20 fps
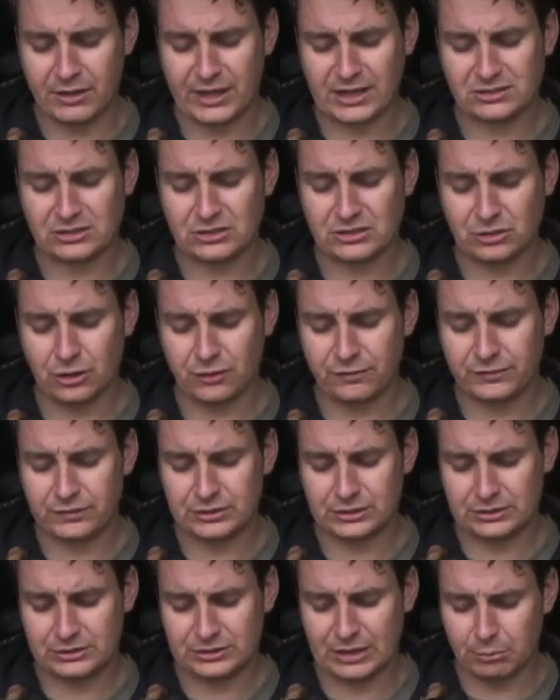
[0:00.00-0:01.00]
That's a soft,
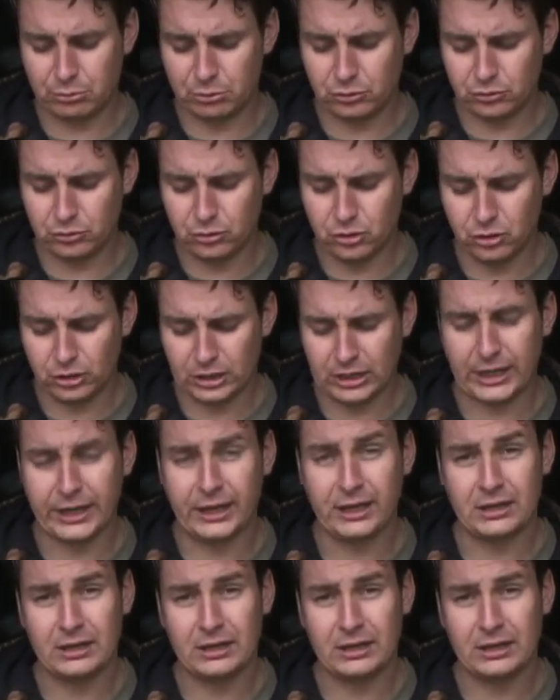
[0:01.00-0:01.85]
supple hook link,